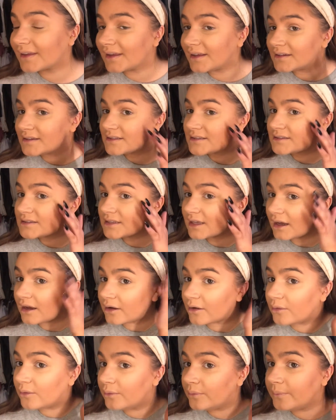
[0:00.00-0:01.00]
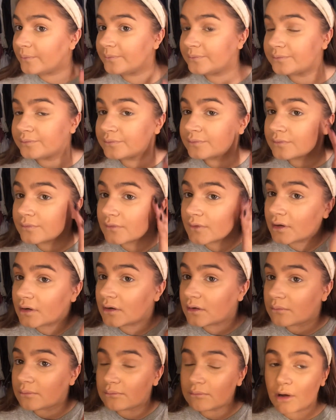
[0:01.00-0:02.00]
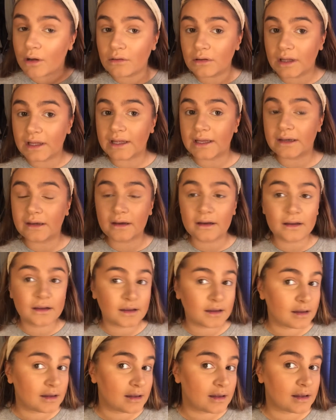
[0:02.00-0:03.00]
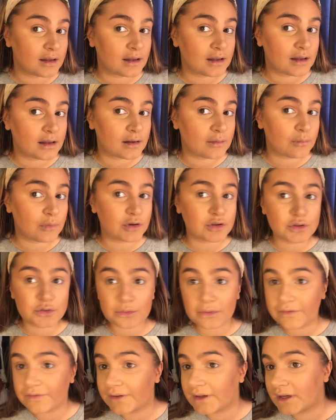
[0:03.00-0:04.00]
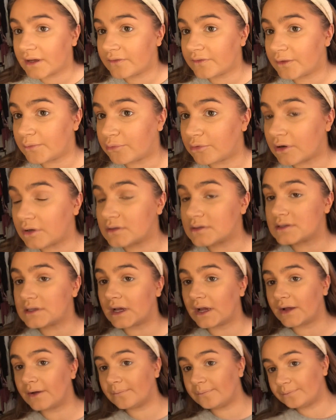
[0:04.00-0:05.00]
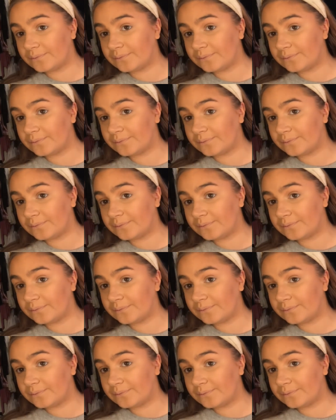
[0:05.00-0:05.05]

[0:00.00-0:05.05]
So, Molin, what do we think of the bronzer?